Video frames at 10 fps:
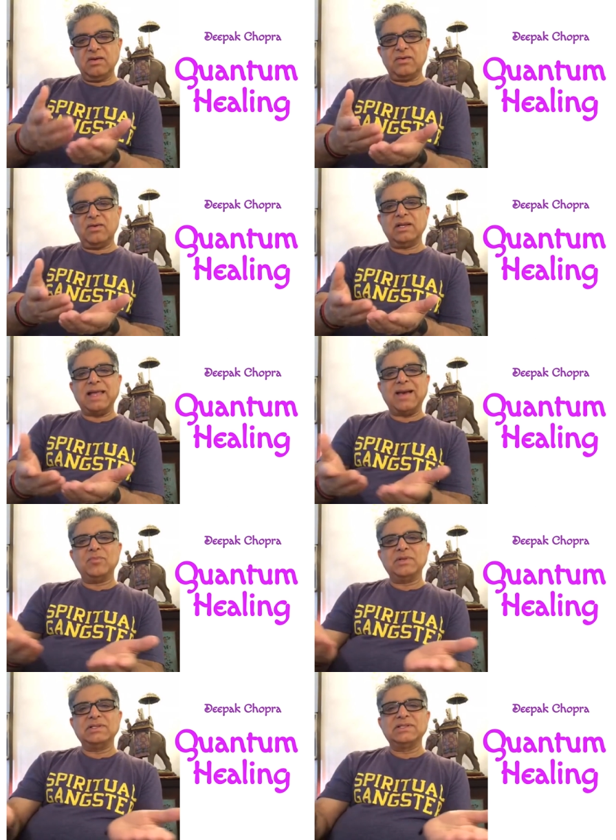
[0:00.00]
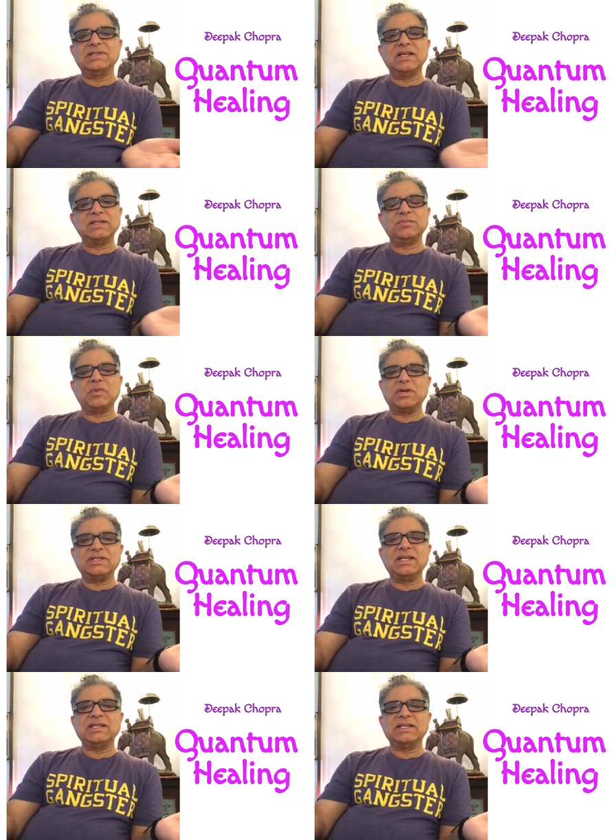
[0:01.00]
All happens
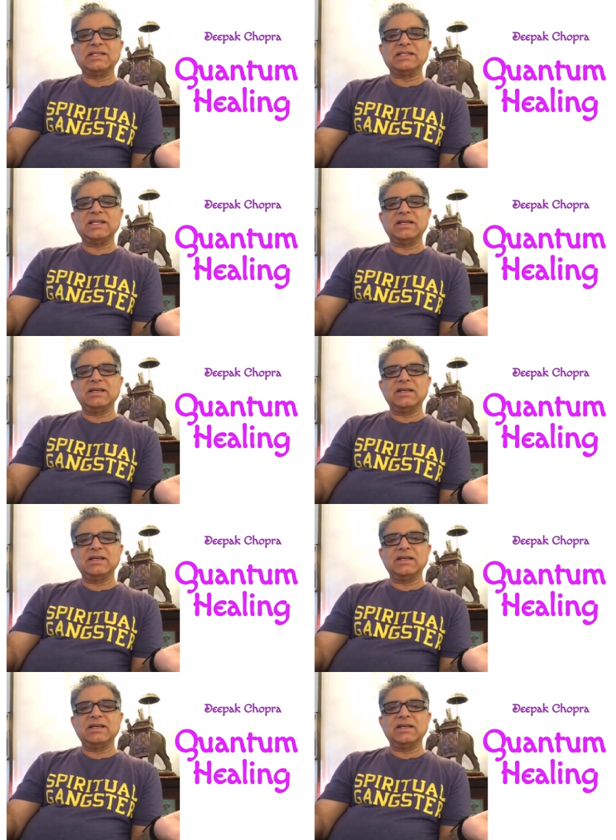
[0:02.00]
spontaneously.